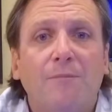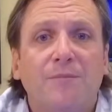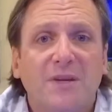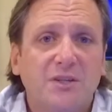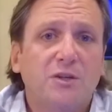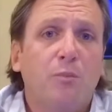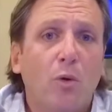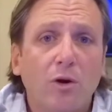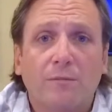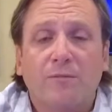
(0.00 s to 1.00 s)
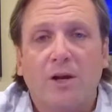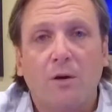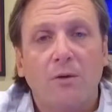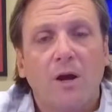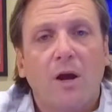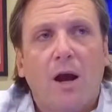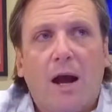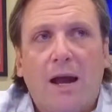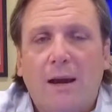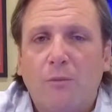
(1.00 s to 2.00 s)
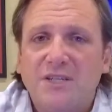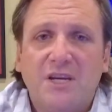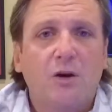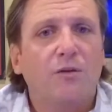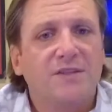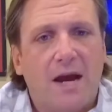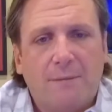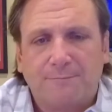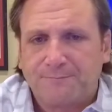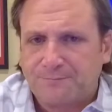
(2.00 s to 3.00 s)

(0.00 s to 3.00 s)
This is important. We see it all the time.